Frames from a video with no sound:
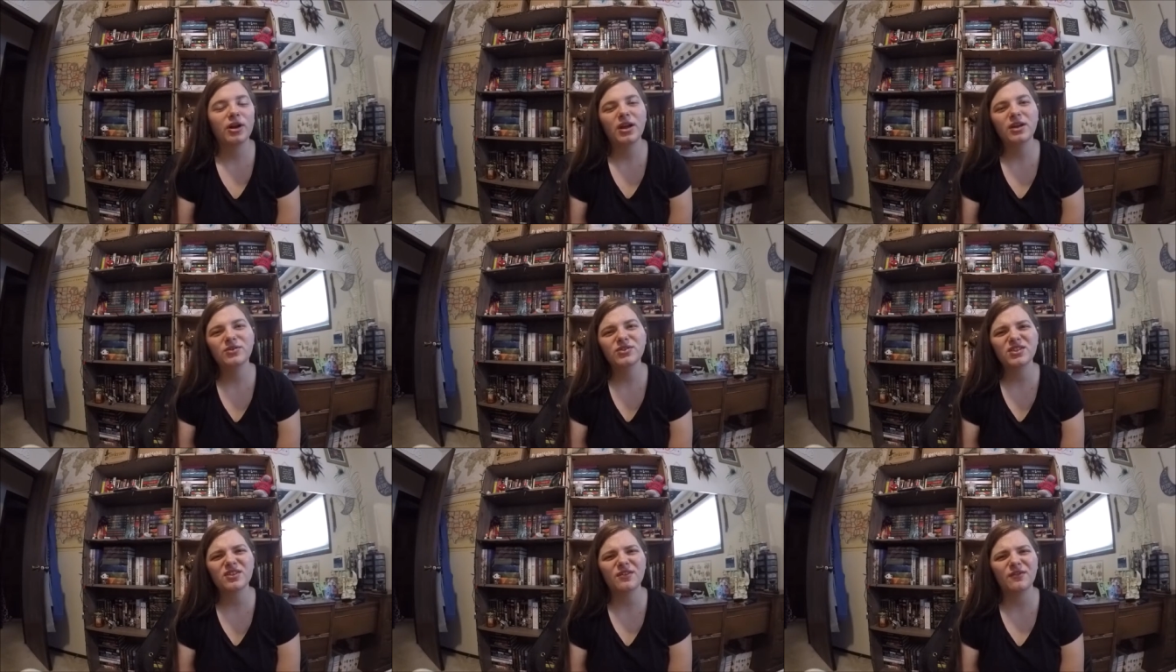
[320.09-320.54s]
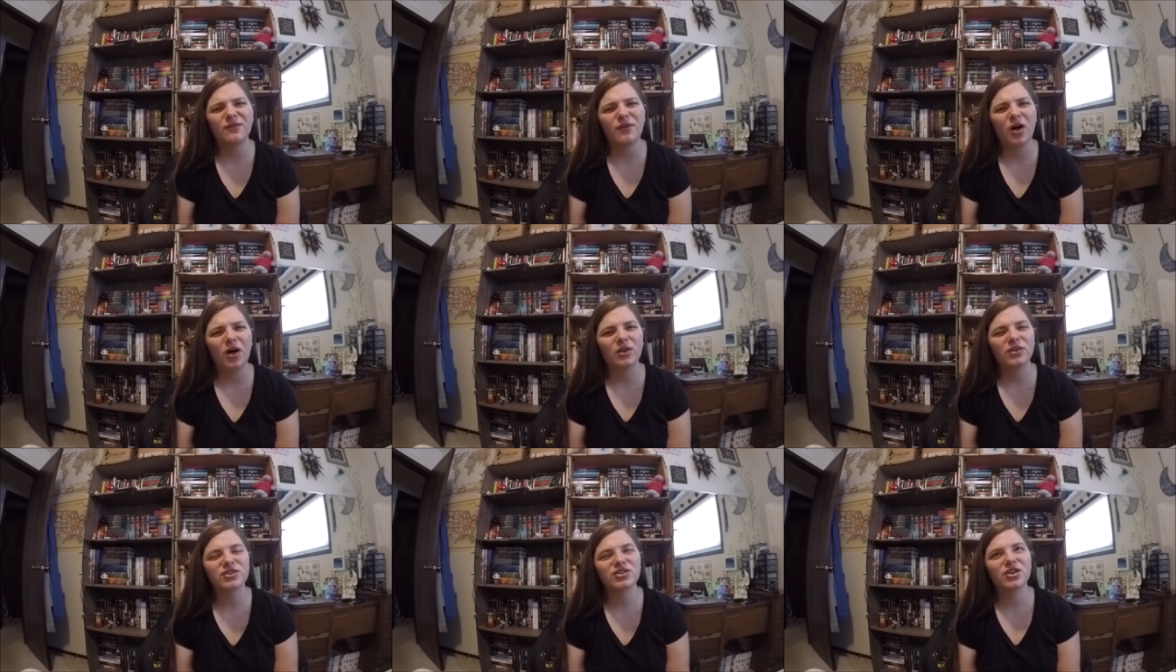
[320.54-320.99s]
It was in the
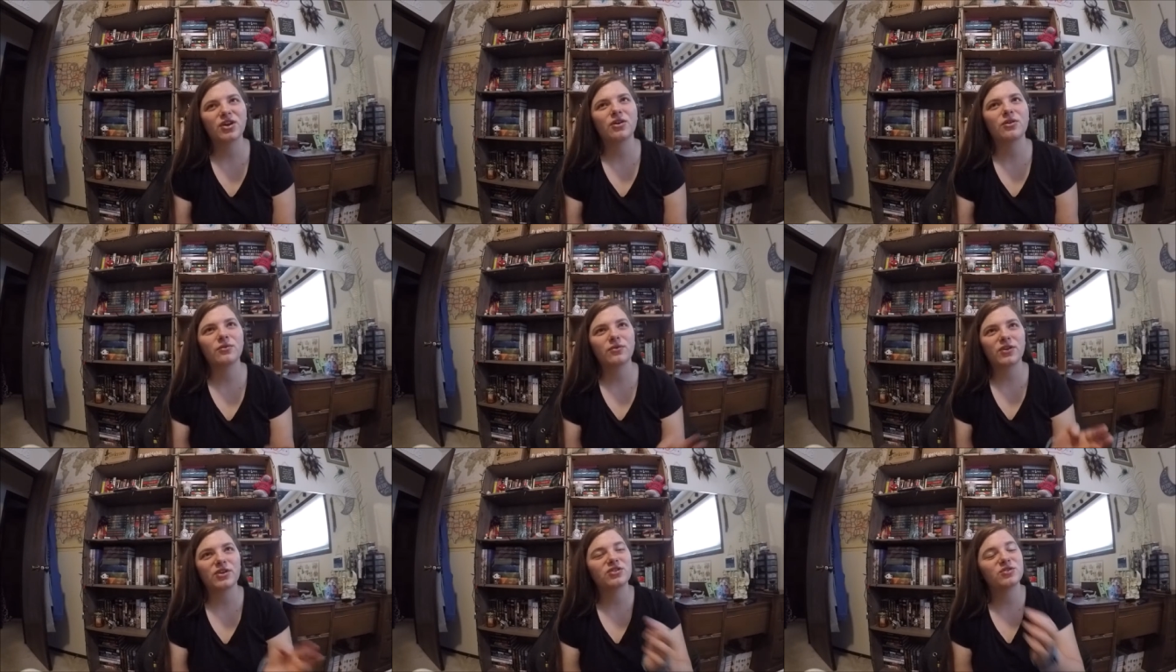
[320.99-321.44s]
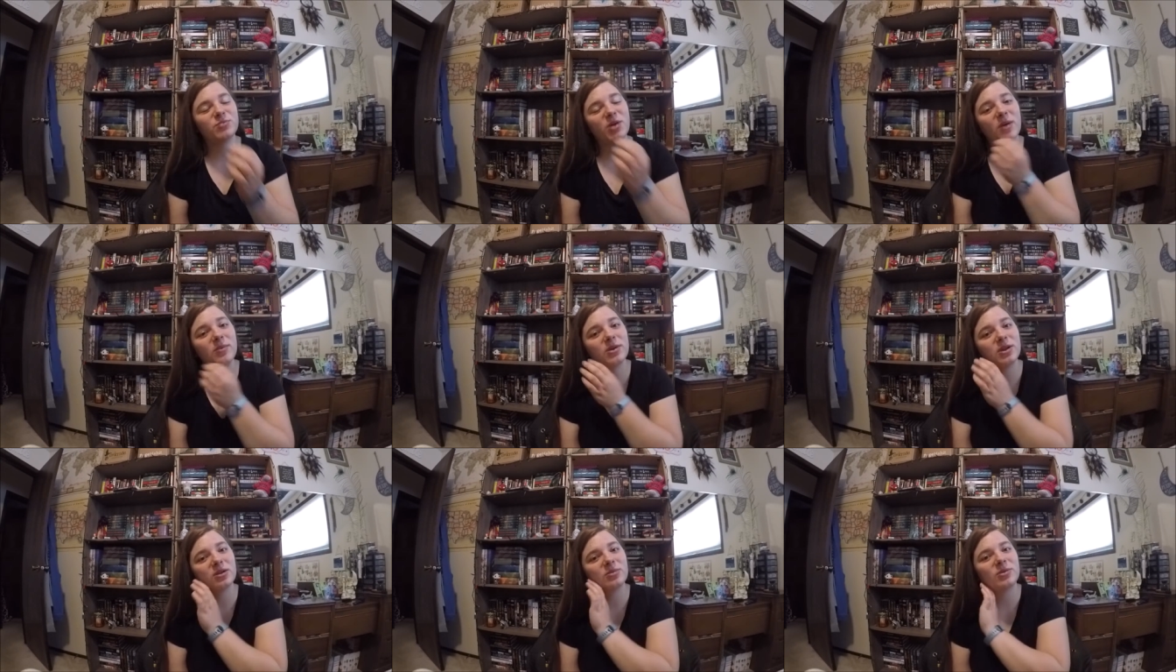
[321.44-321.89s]
fall. So there's
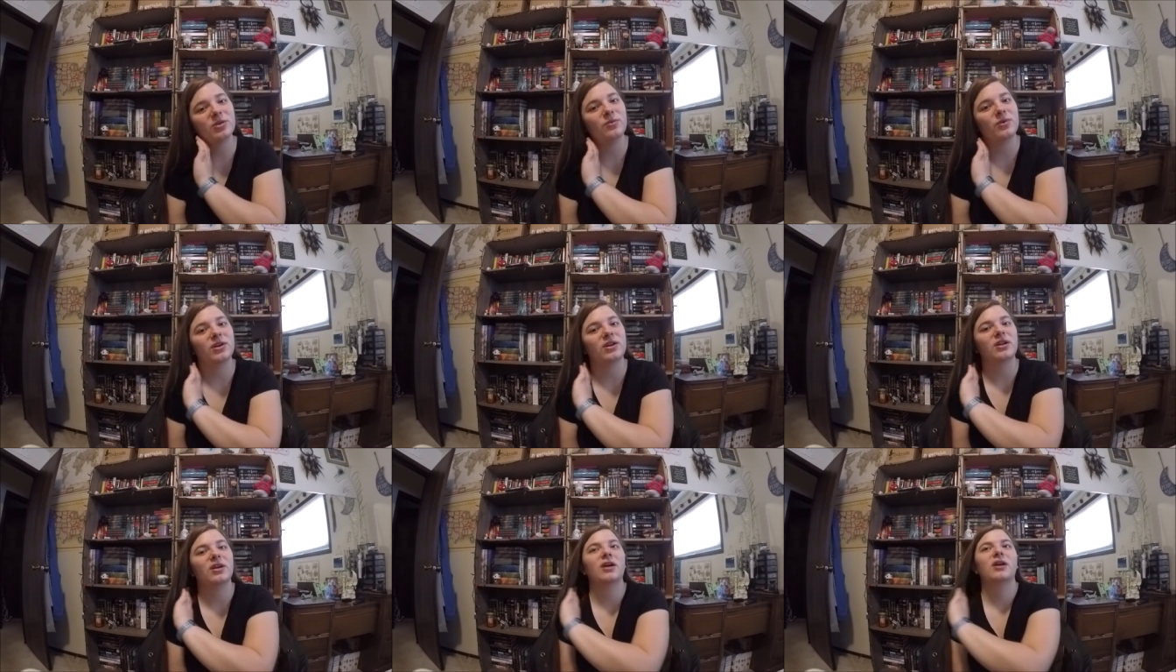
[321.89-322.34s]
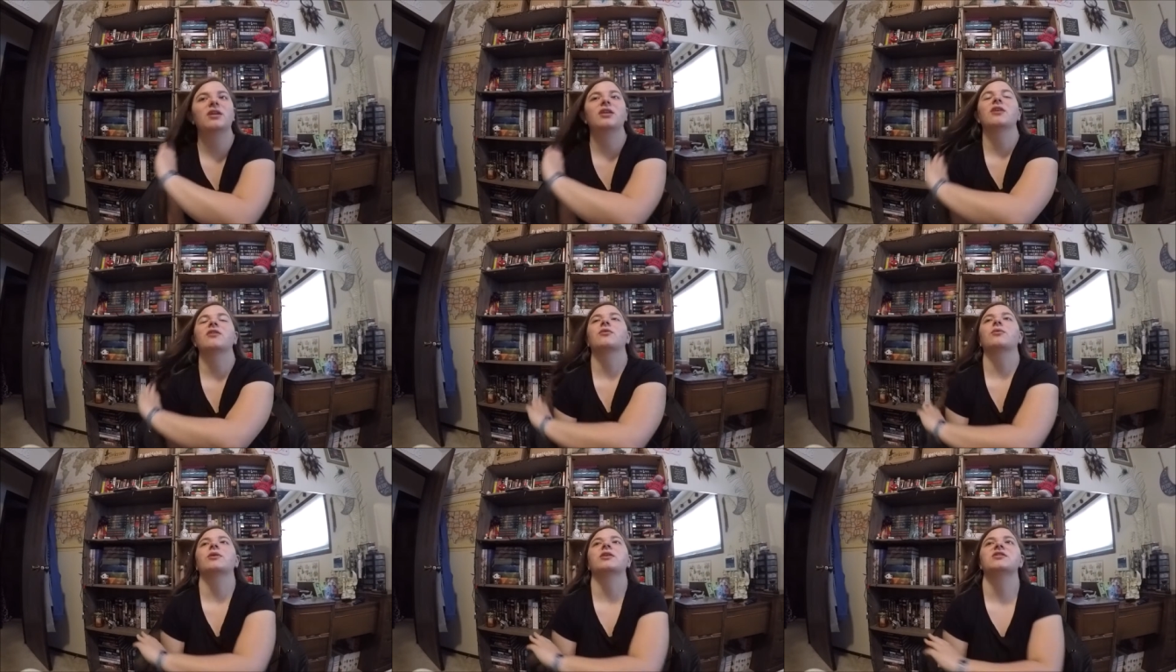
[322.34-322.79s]
probably going to be one
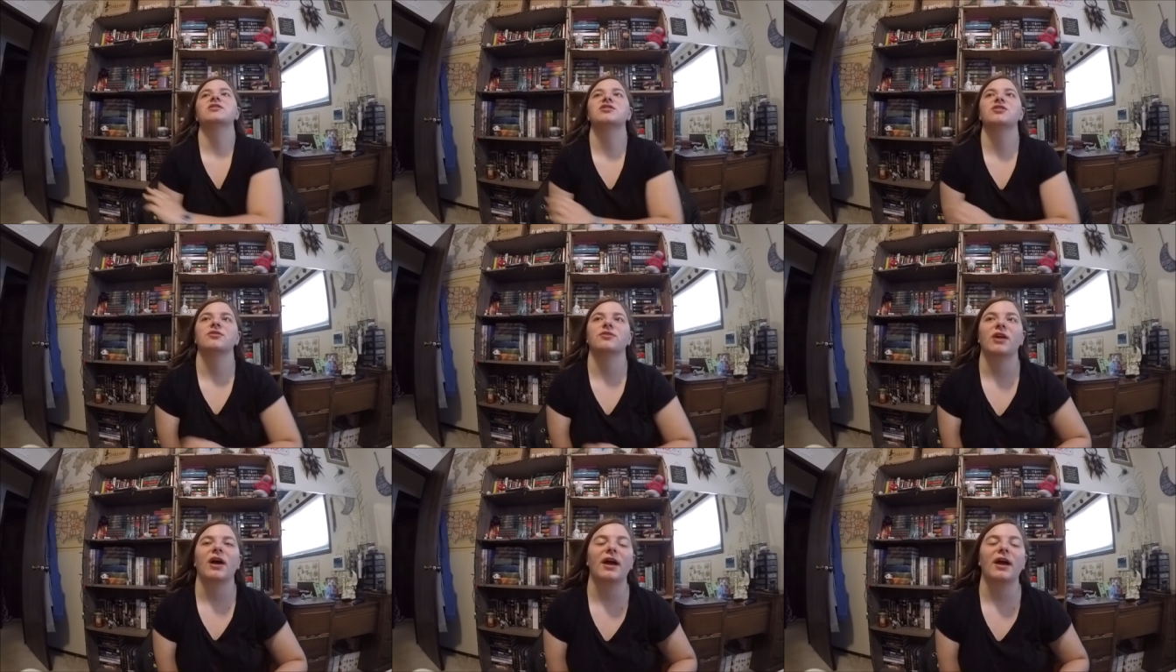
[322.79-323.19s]
another one soon.